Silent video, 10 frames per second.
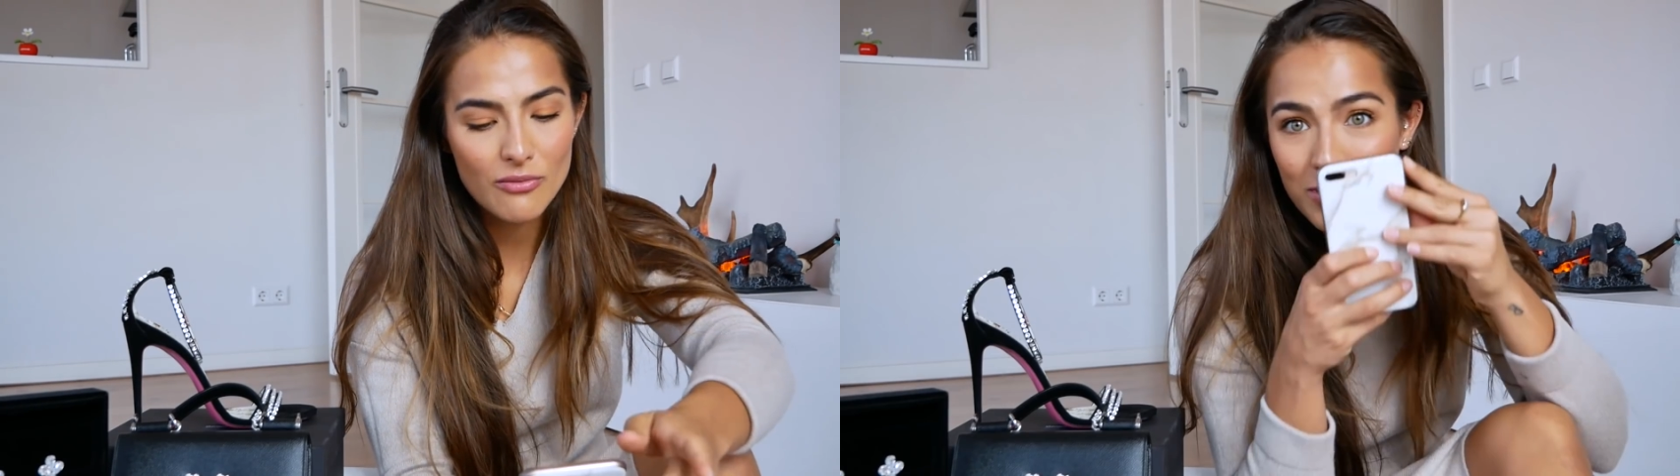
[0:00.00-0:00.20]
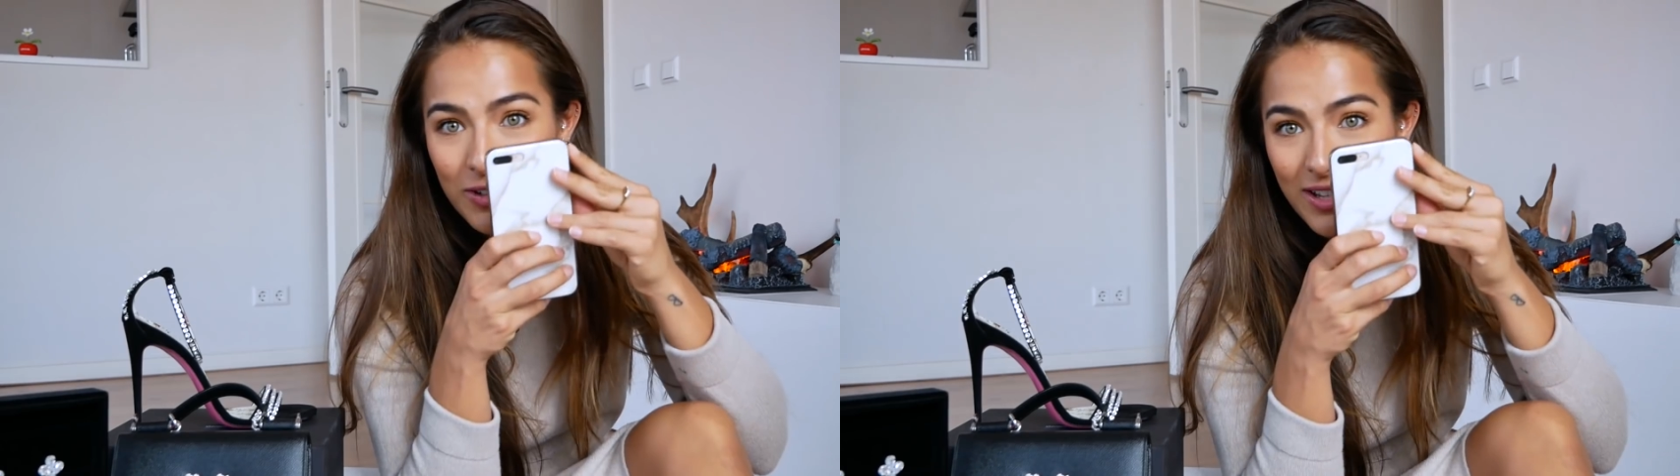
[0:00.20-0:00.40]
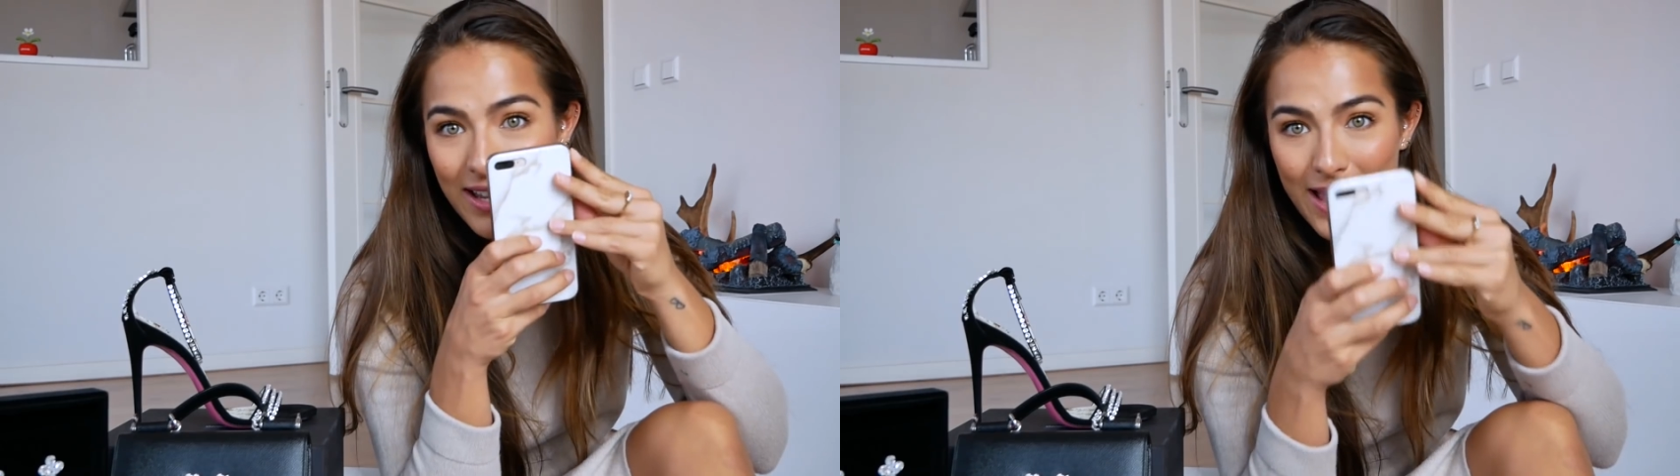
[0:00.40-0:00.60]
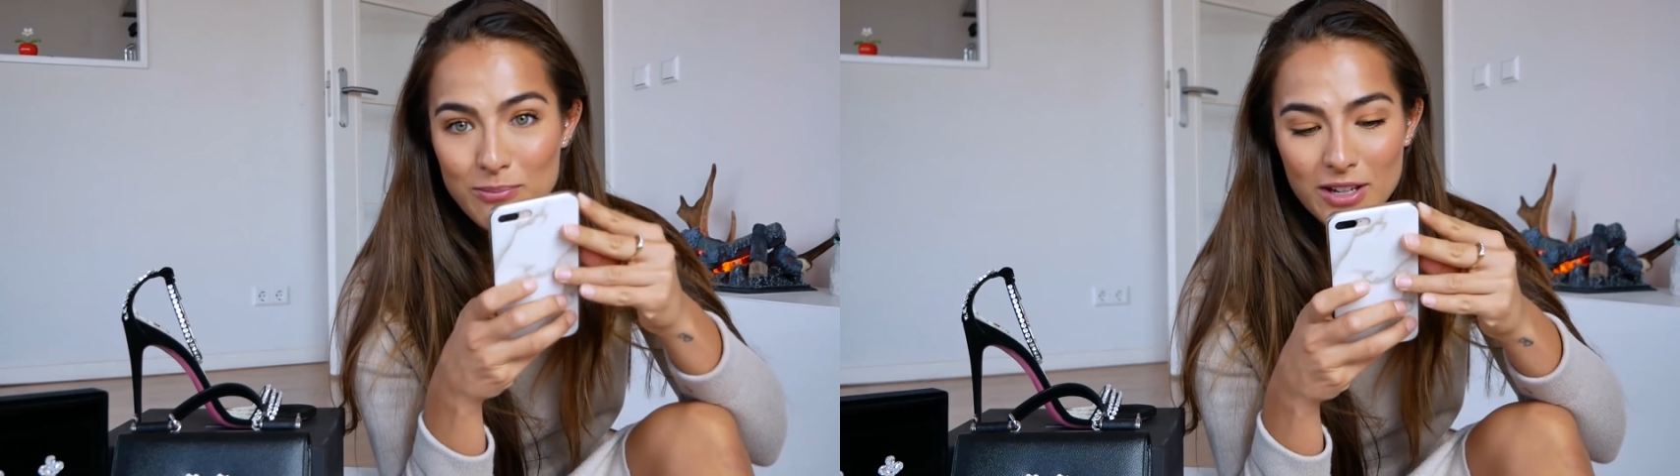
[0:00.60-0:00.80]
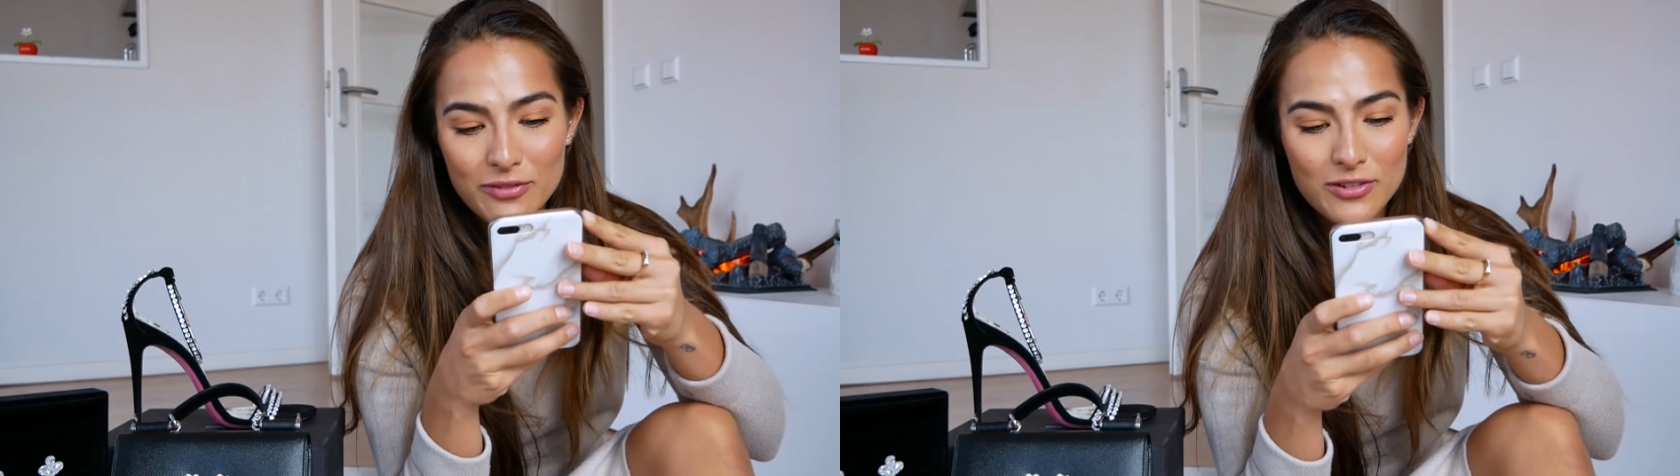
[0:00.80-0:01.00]
I'm looking
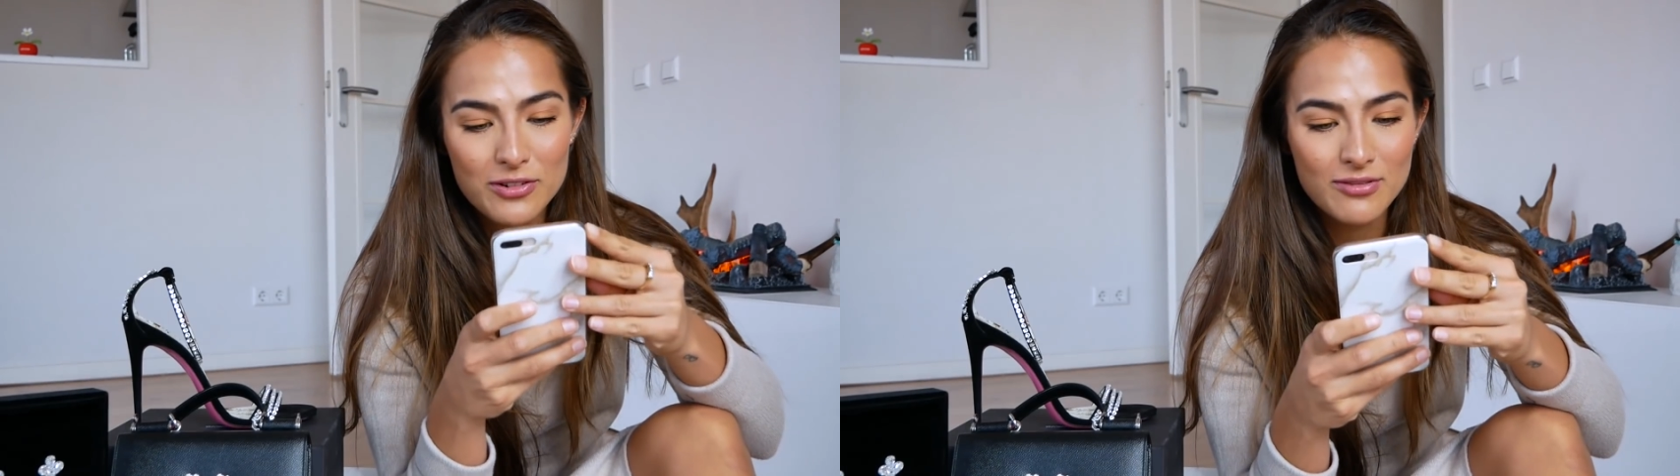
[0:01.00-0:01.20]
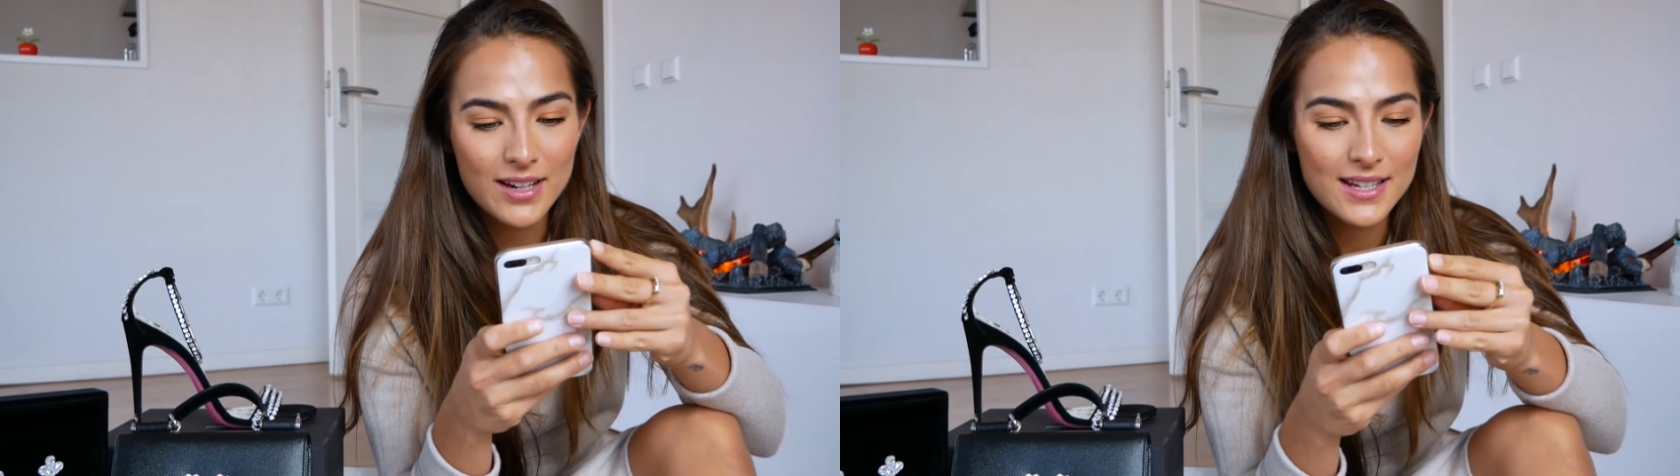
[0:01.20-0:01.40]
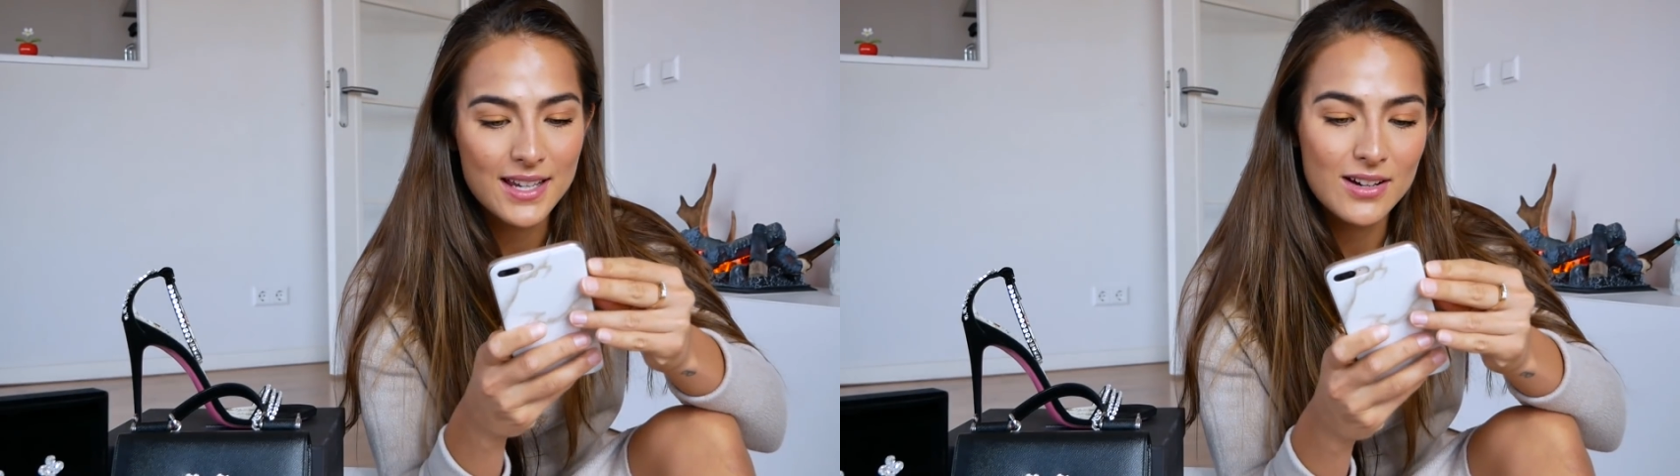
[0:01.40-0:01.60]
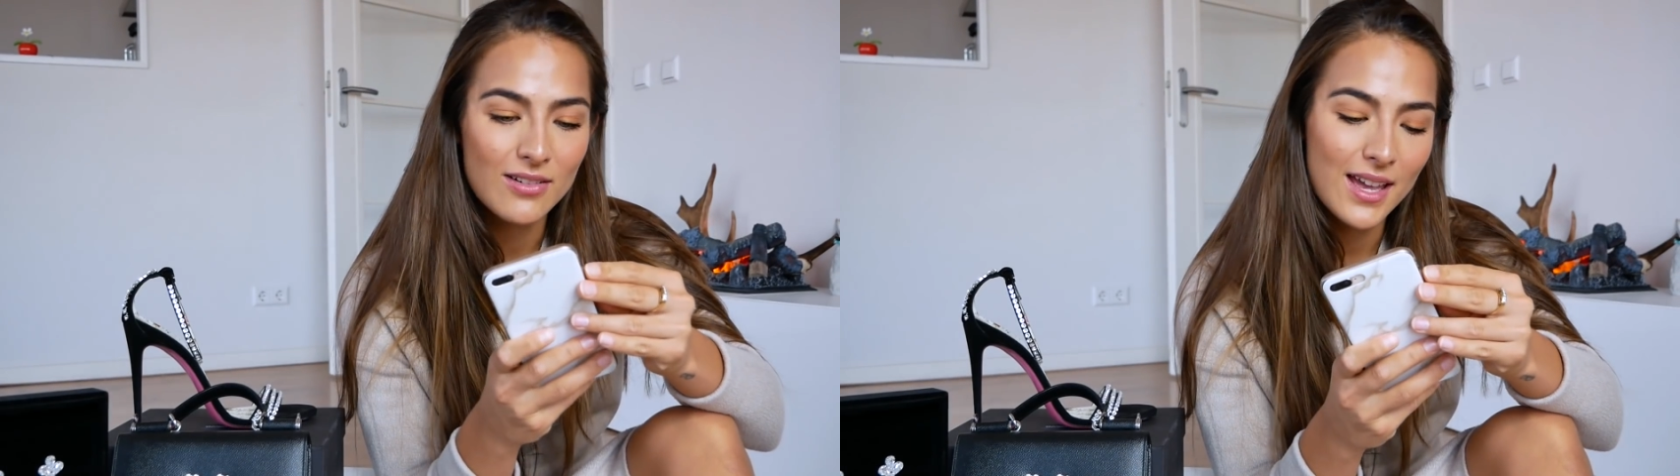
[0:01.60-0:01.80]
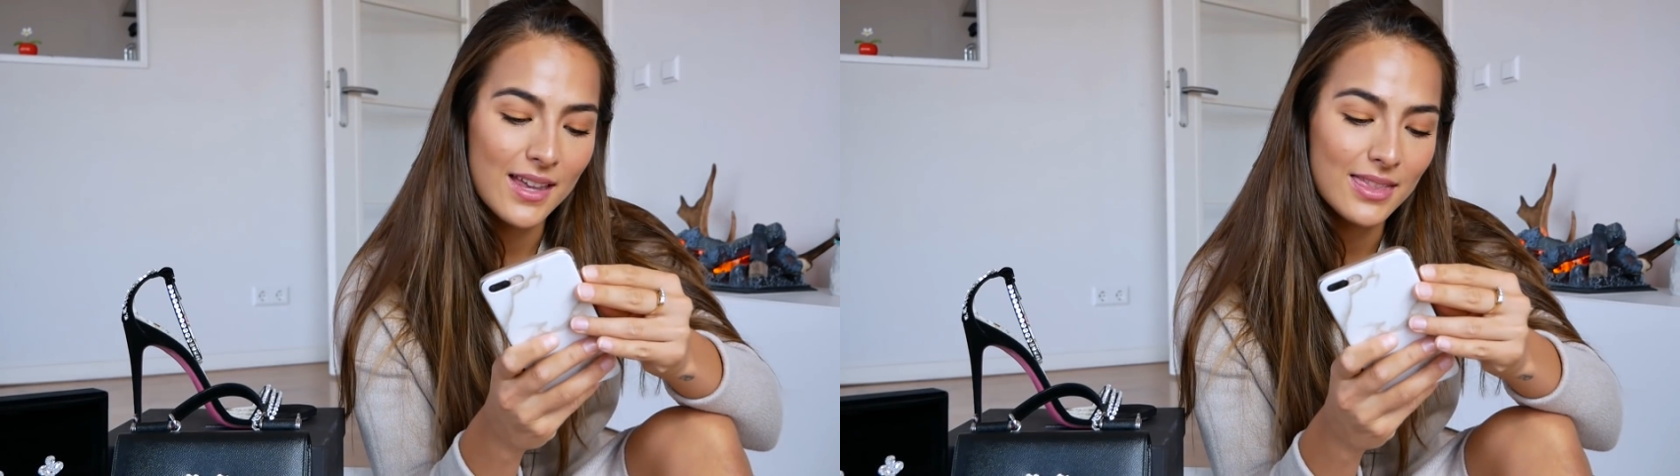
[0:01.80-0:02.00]
at my phone right
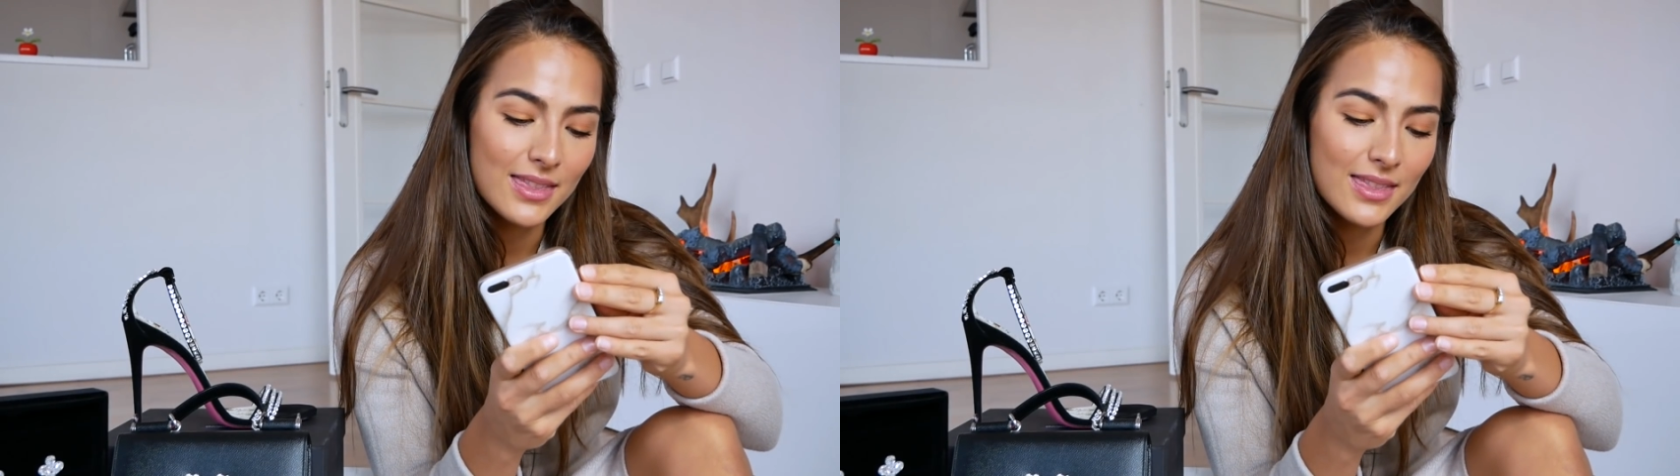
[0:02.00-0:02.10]
now at